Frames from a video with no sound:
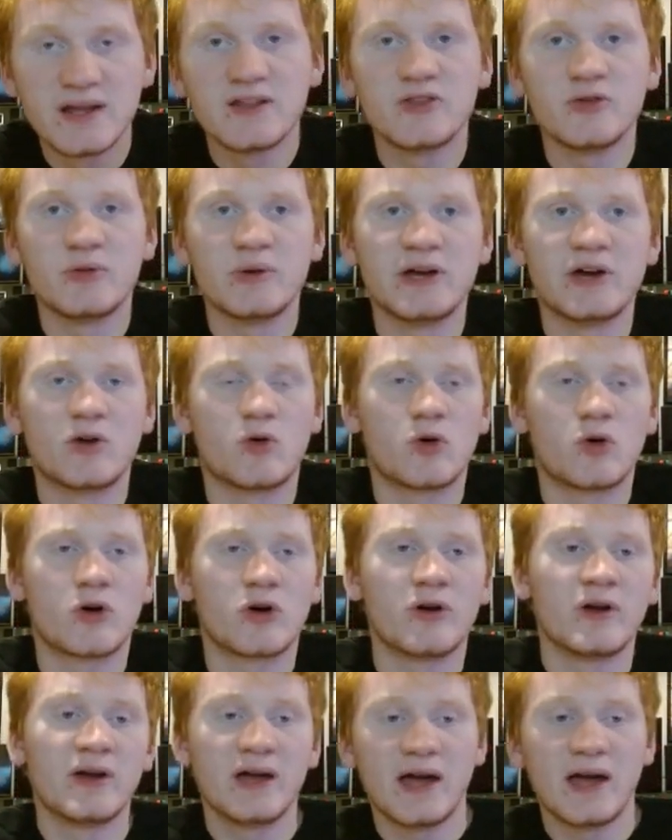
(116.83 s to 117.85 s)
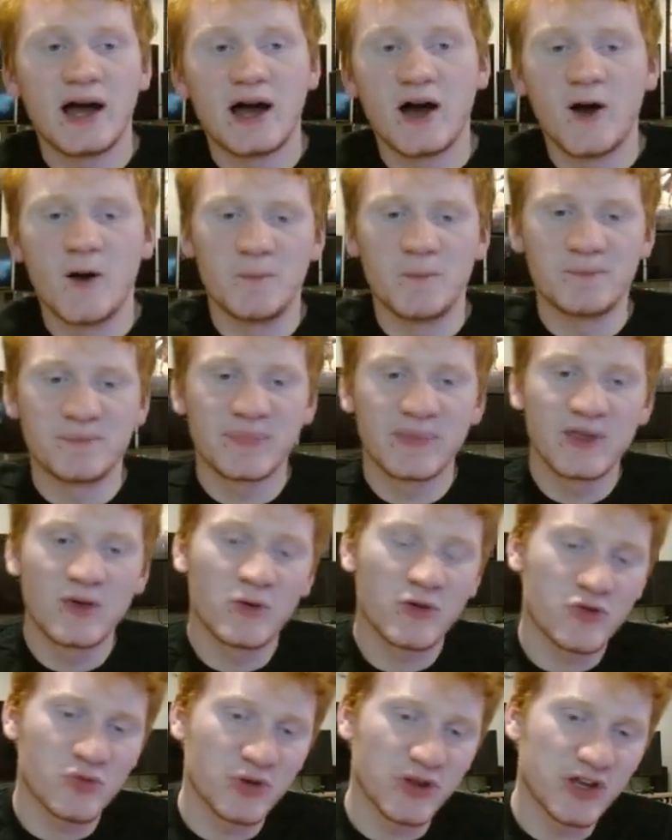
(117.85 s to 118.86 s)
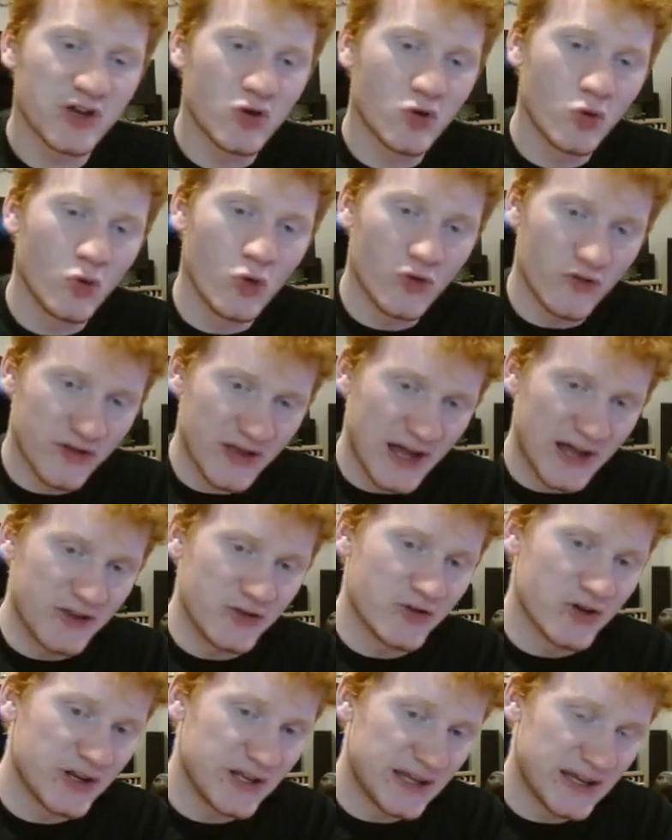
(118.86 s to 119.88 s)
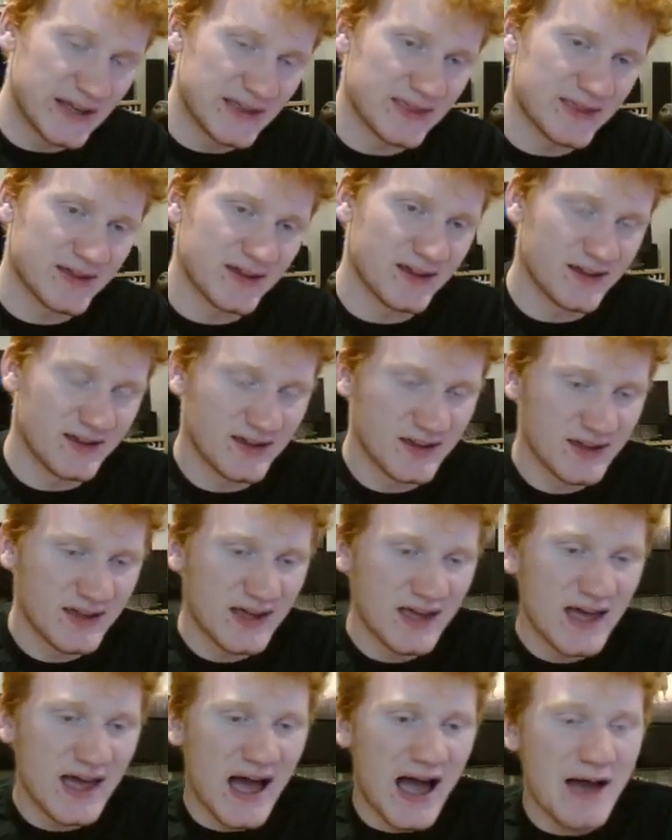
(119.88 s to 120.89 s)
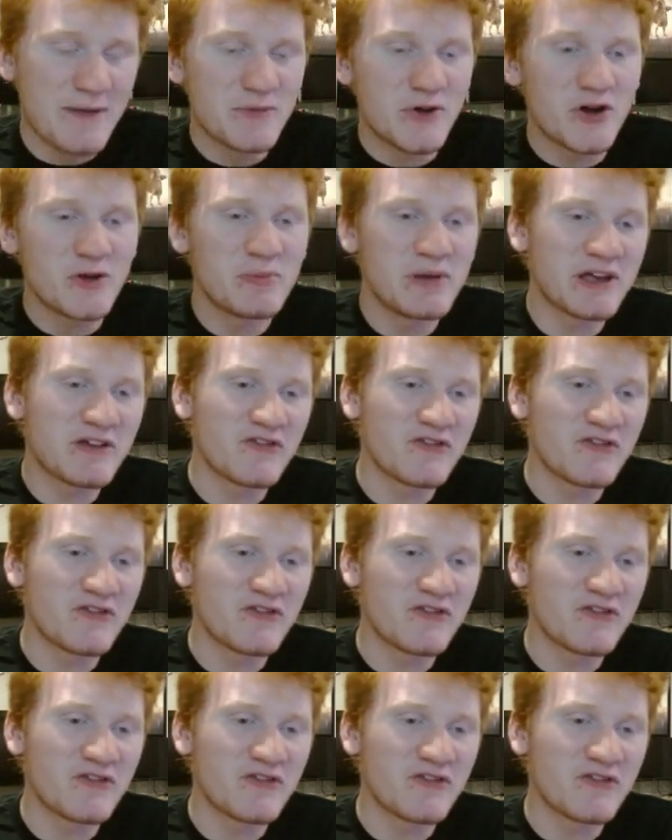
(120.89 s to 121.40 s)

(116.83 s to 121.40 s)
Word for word: do it. Or um, what's really cool is, yeah, you can get the. I'm not a big